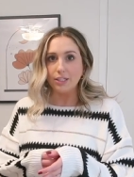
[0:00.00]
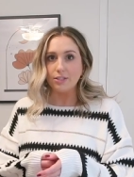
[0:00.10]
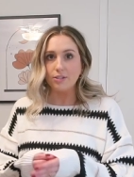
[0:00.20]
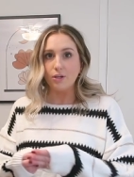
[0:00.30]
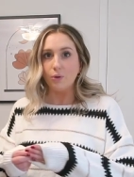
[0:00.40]
is
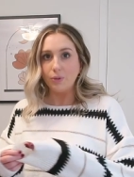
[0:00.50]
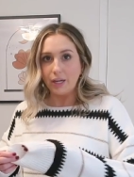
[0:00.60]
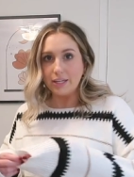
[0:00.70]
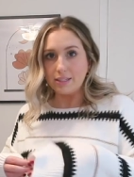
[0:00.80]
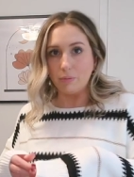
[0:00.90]
so
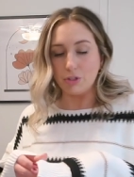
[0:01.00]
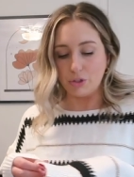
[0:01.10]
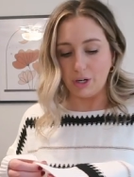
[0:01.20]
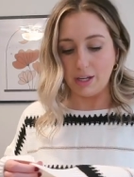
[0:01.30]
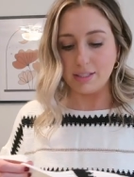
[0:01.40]
nice i wish you
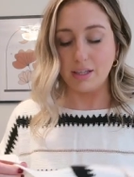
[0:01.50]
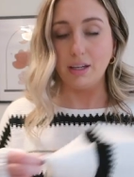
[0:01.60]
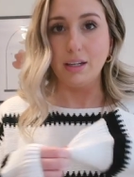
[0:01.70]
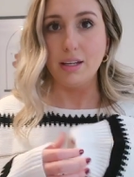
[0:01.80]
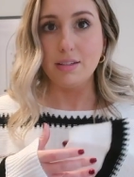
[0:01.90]
guys
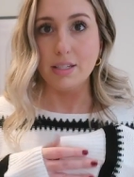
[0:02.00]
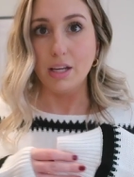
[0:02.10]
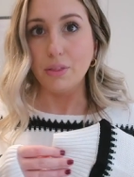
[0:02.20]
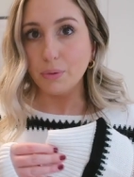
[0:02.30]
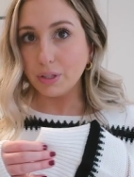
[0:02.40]
could see
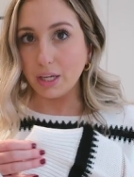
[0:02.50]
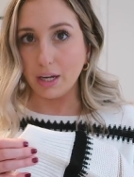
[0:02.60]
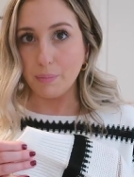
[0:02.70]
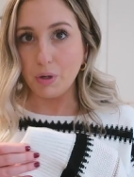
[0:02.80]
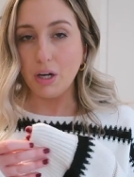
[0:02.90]
it through the
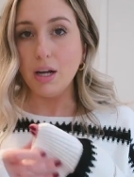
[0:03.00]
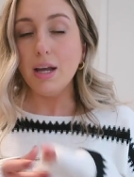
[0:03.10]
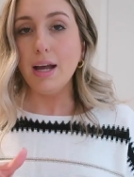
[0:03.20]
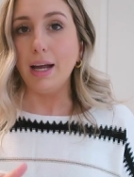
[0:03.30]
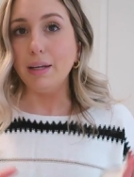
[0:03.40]
camera
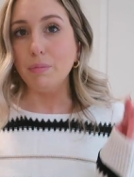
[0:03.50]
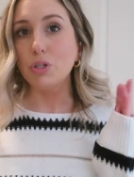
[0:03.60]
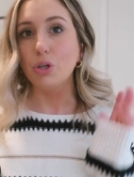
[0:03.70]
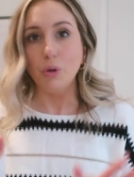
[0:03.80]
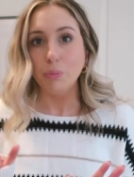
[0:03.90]
i am
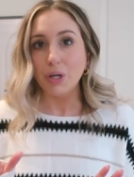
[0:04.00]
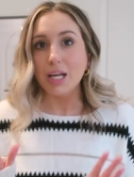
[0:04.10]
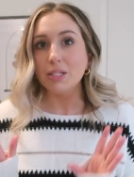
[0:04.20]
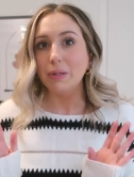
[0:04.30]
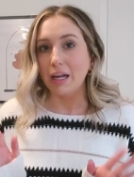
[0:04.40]
so
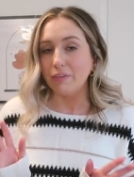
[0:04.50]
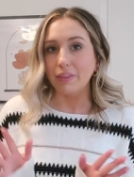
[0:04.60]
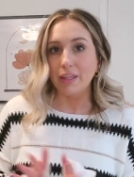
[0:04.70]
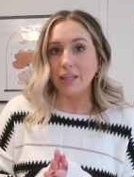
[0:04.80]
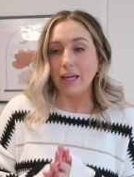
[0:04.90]
impressed with
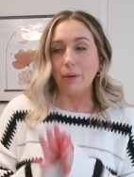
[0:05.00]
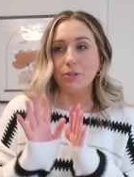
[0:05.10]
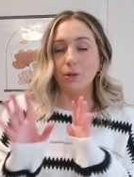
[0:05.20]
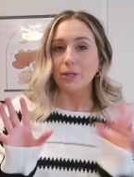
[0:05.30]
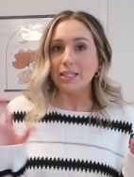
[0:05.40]
everything i was
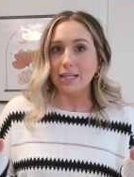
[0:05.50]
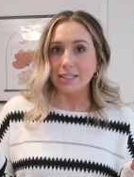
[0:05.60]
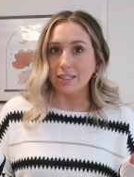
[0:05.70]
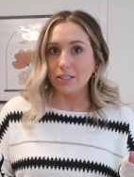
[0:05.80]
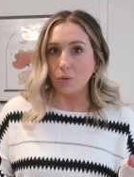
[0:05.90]
always
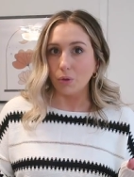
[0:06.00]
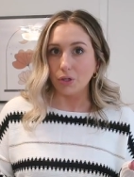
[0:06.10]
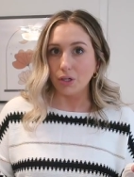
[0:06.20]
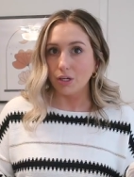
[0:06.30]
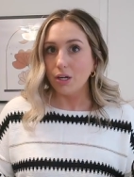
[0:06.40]
hesitant to
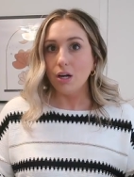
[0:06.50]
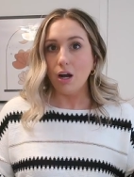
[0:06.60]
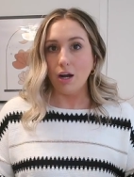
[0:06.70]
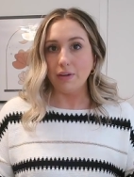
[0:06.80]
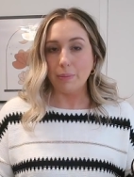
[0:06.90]
order
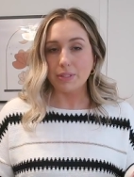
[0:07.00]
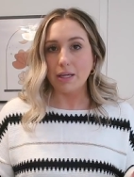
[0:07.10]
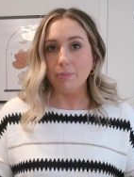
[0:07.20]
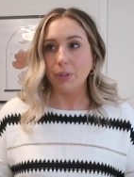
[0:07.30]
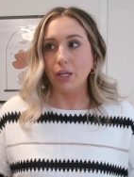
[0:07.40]
off
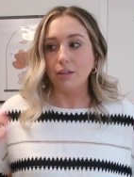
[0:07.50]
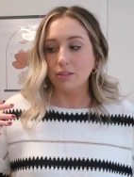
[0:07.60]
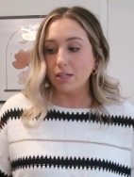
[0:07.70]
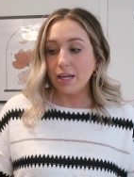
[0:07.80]
amazon but